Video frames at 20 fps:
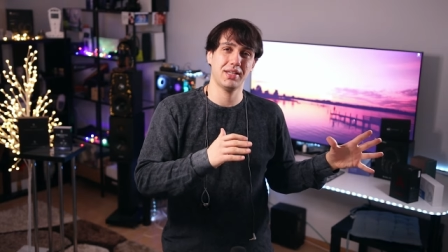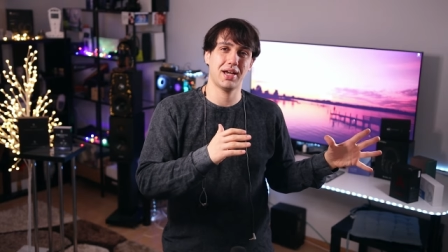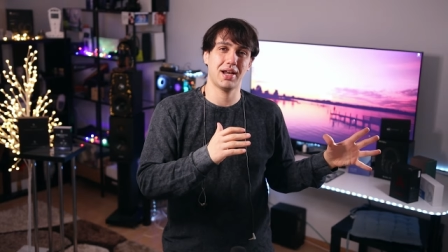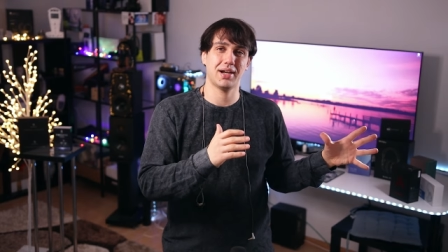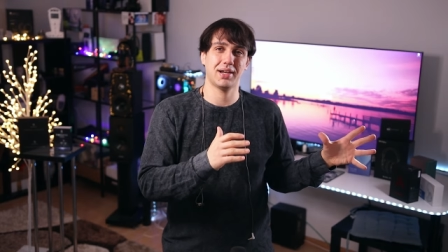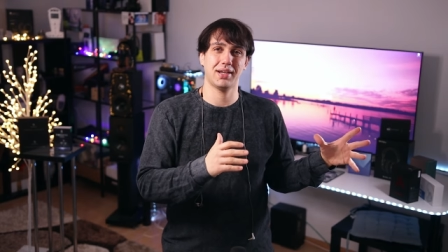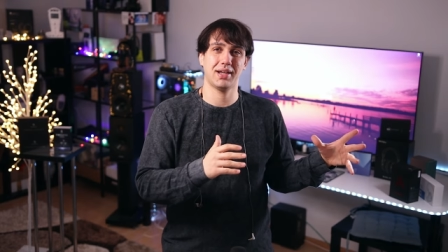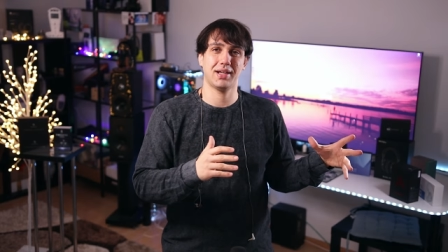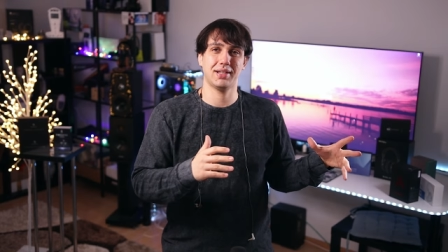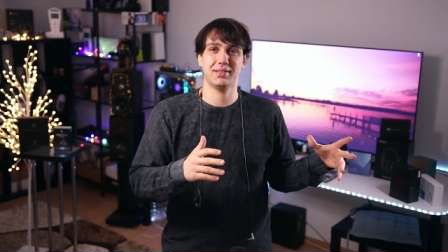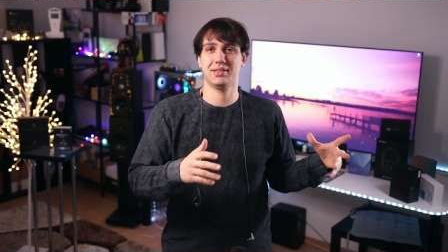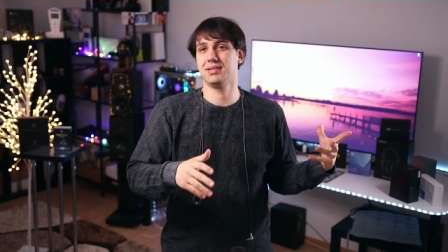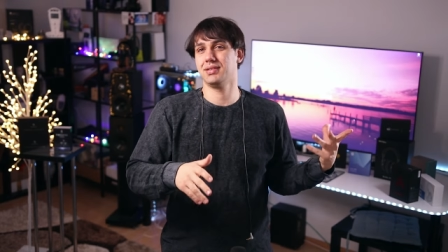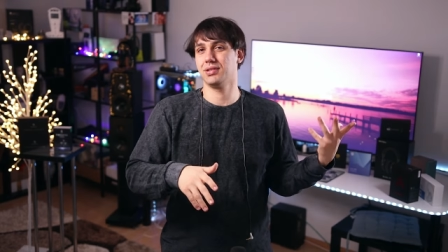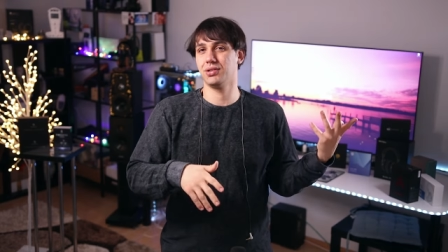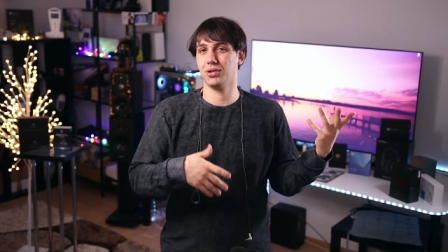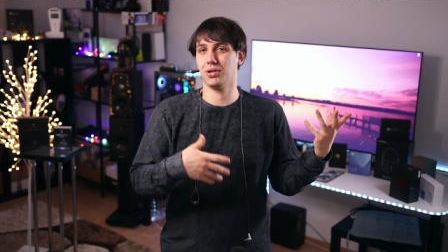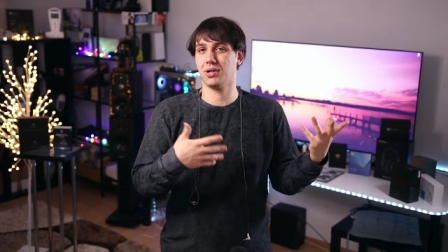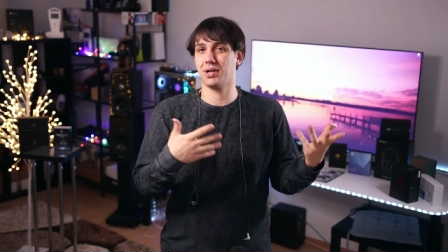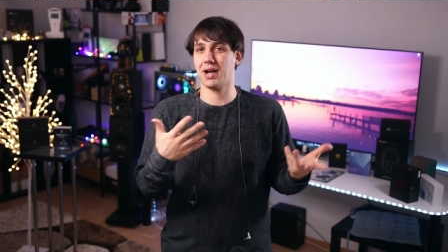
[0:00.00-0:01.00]
They are not
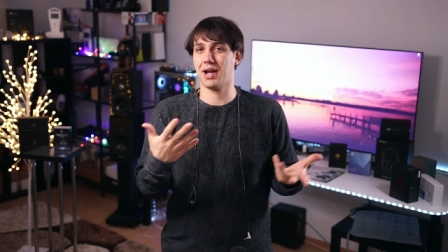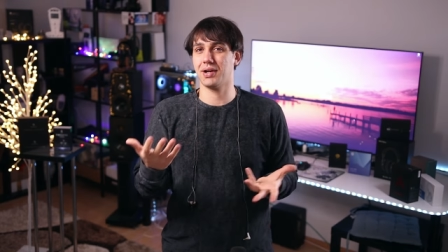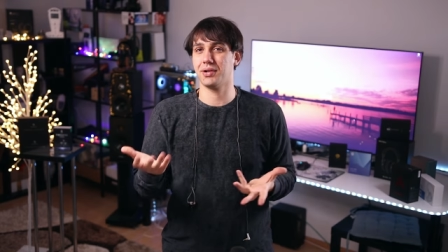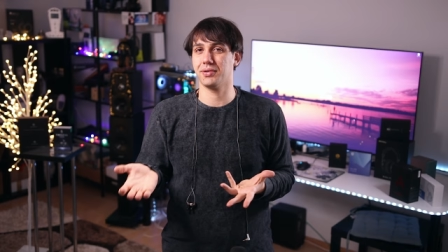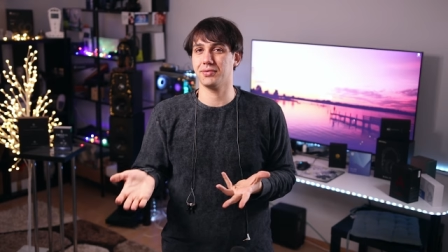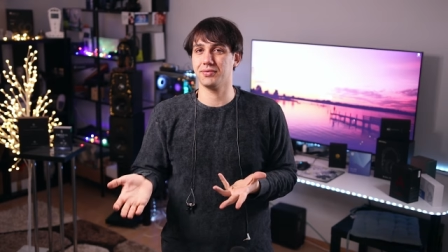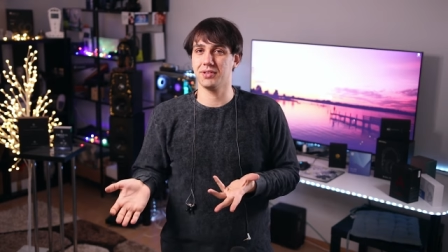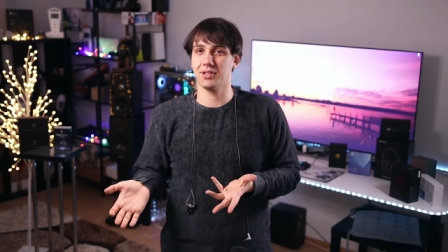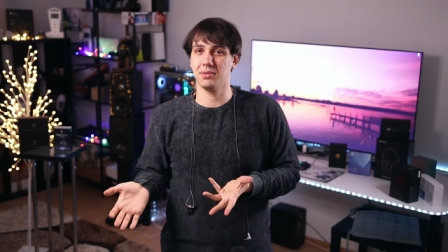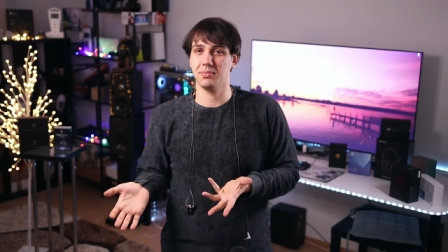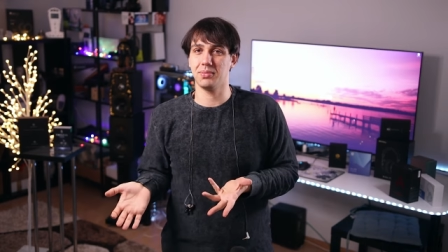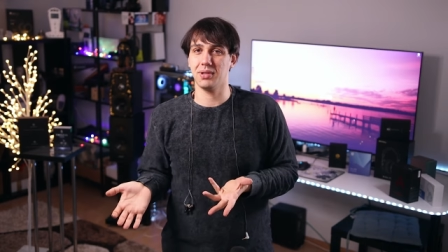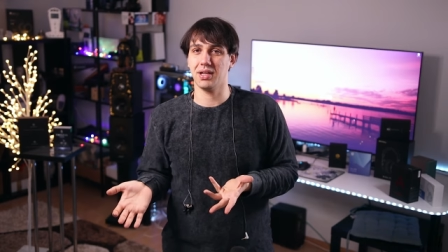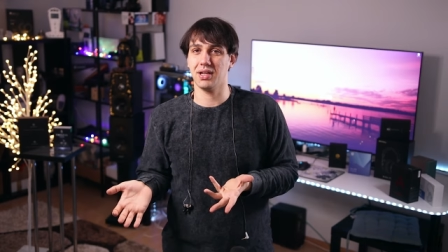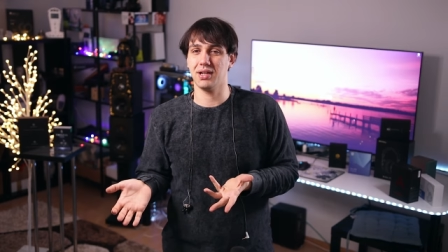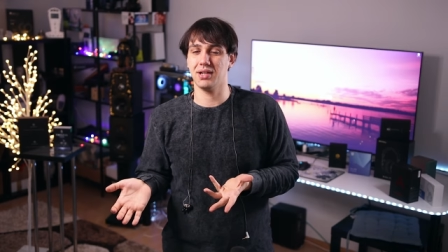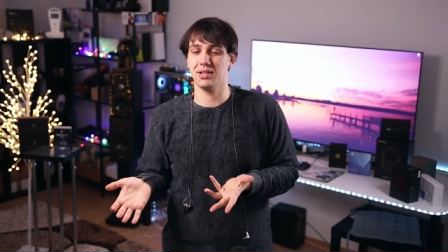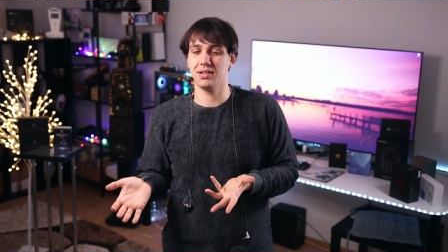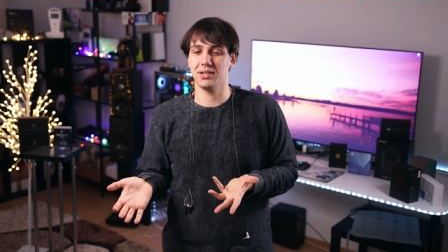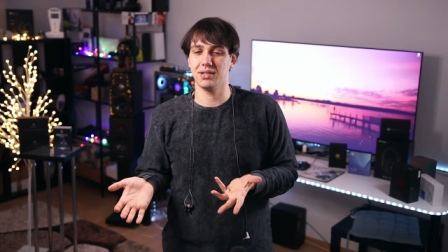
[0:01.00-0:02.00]
your
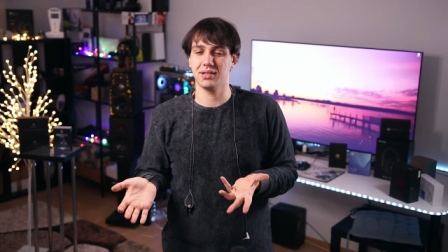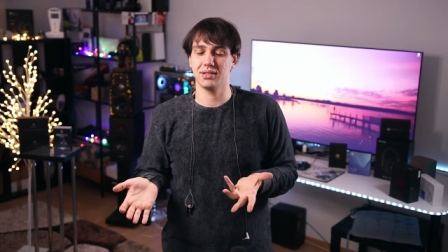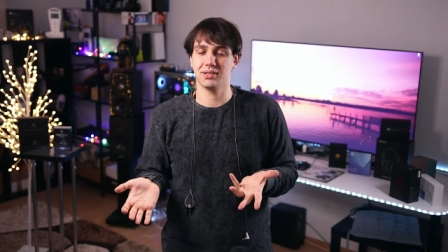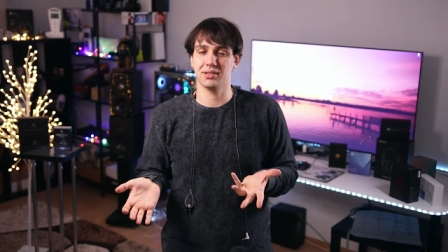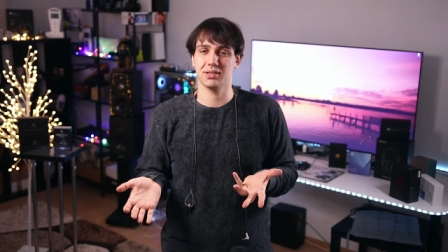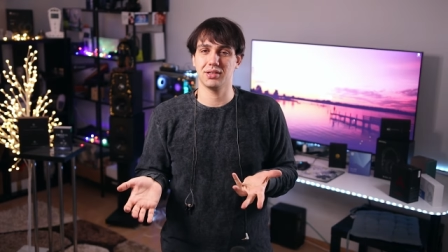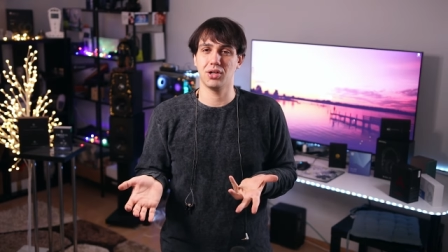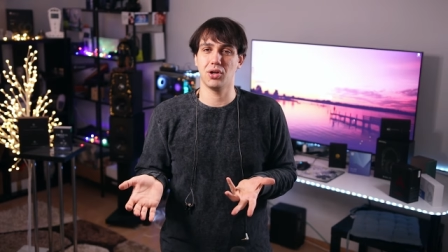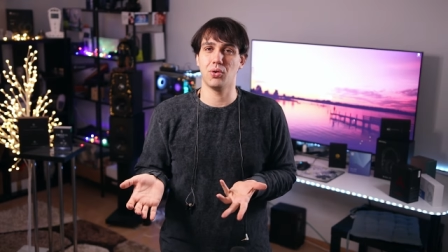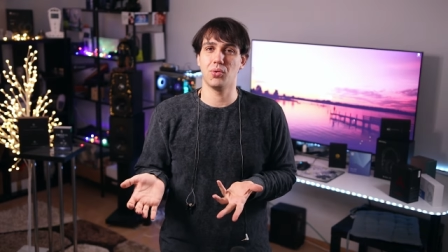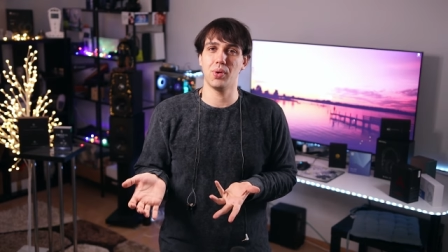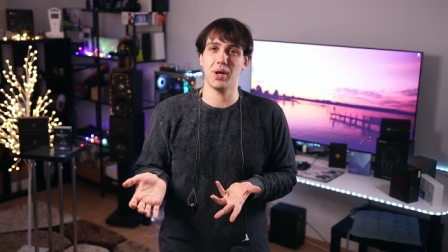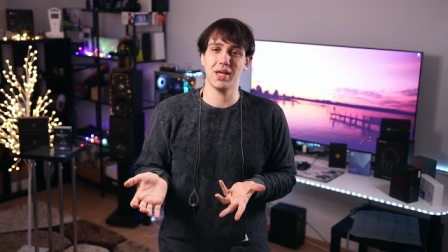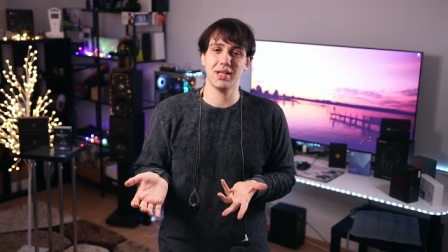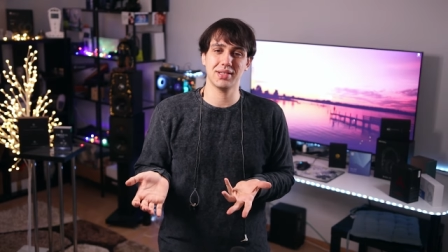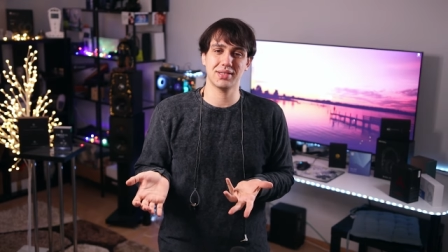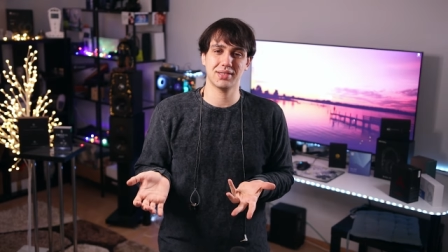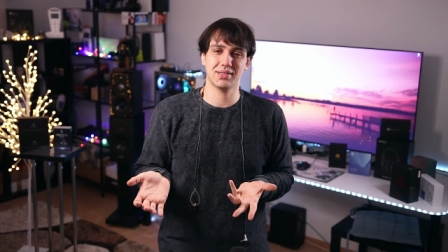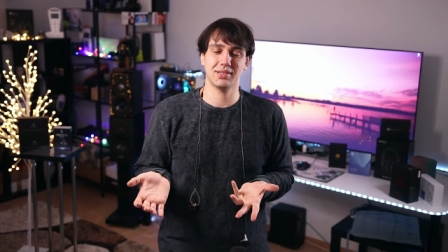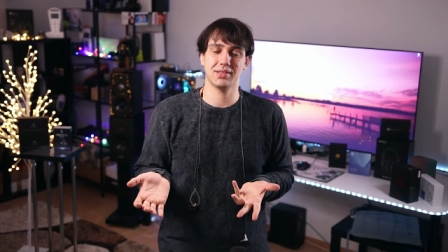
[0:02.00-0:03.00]
run-of-the-mill uh, no
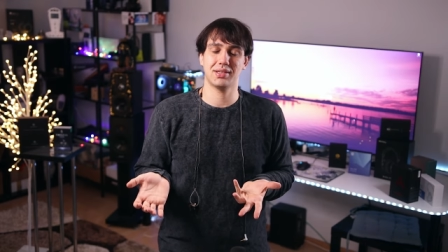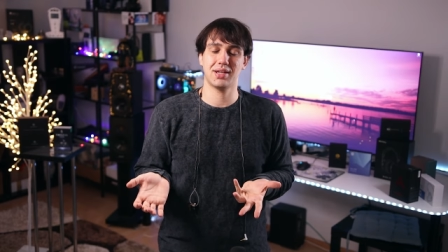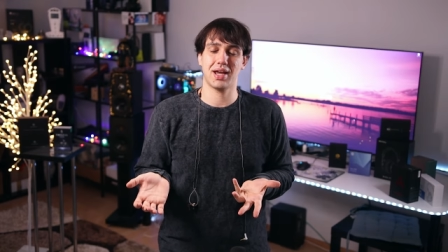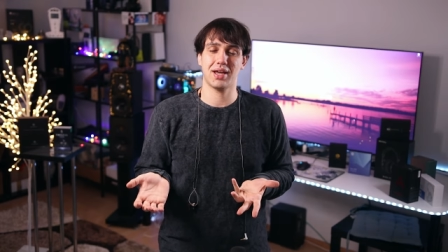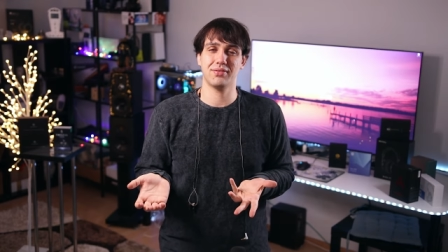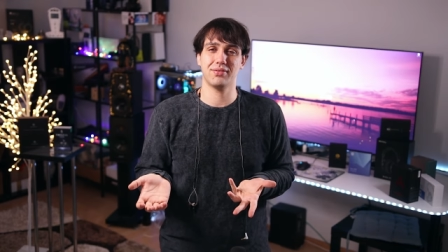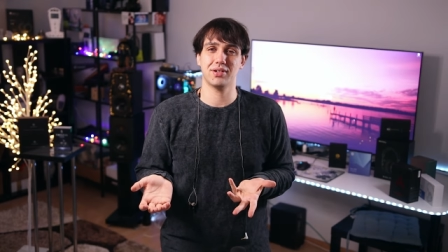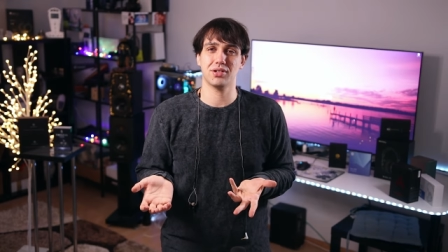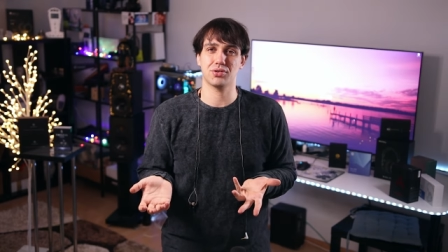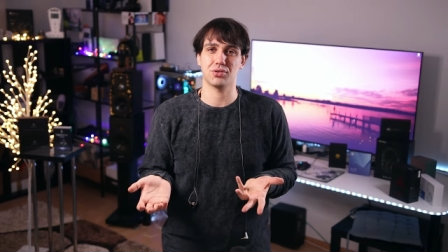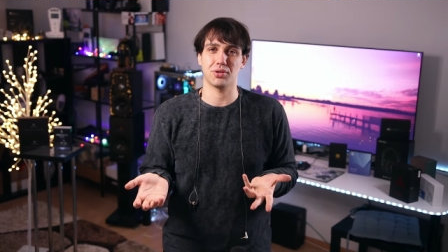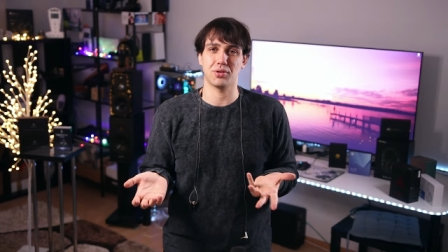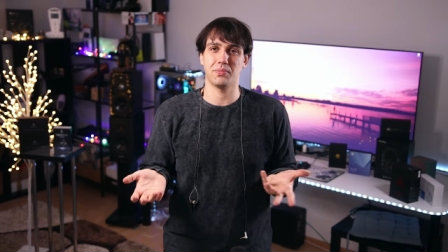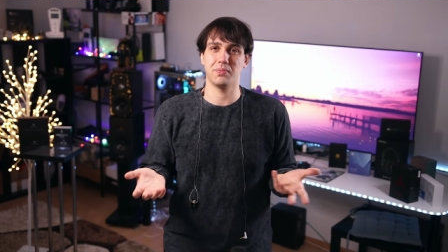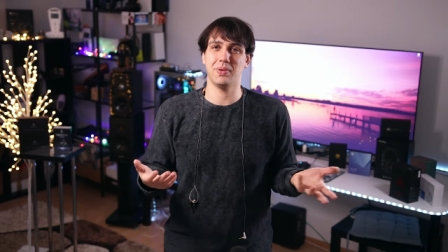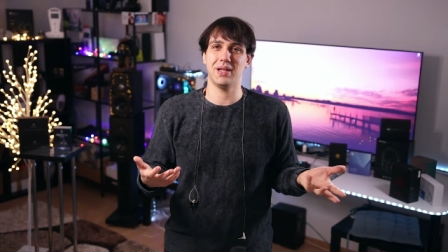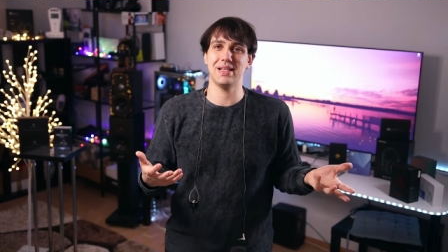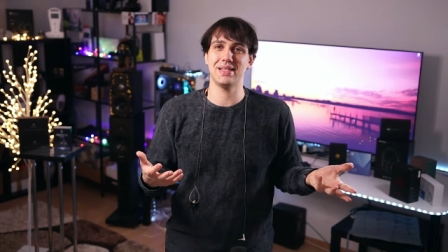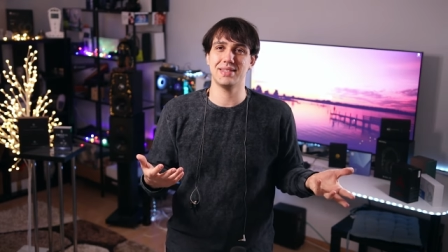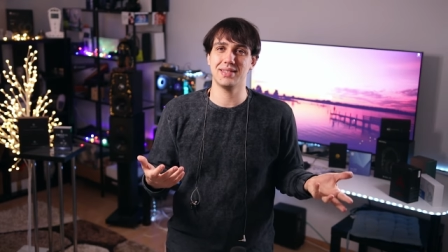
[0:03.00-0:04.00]
less drivers or
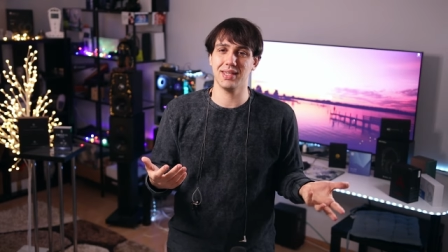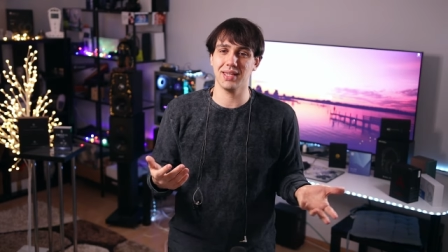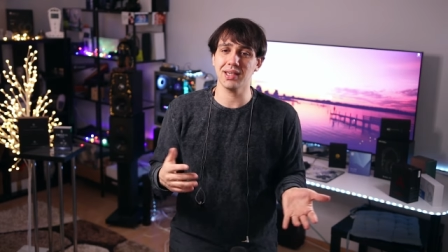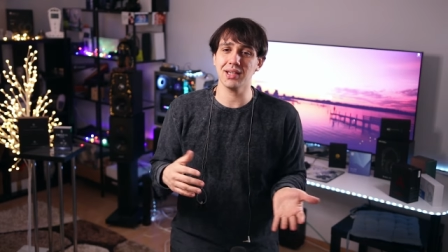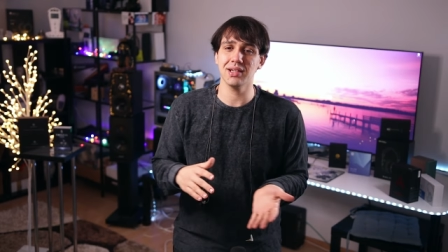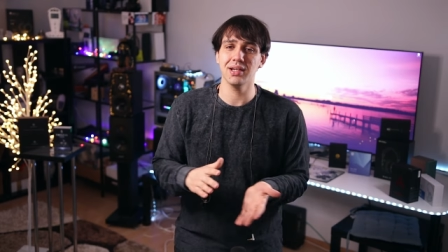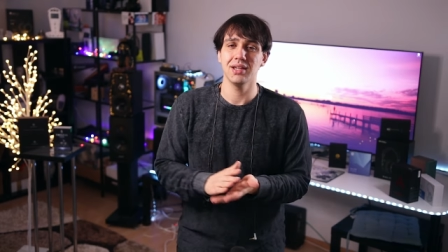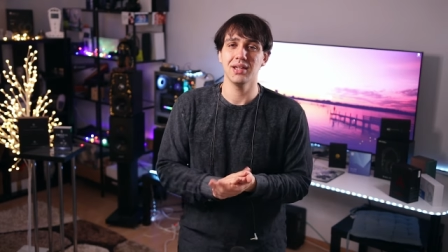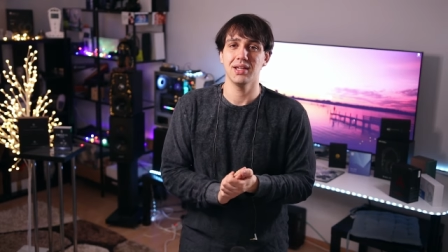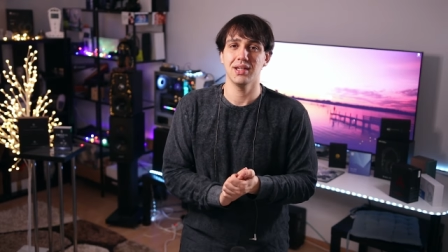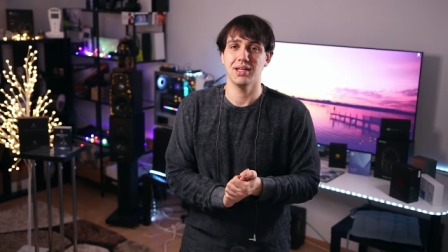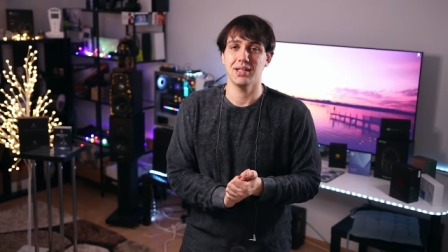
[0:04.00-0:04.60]
bell sync.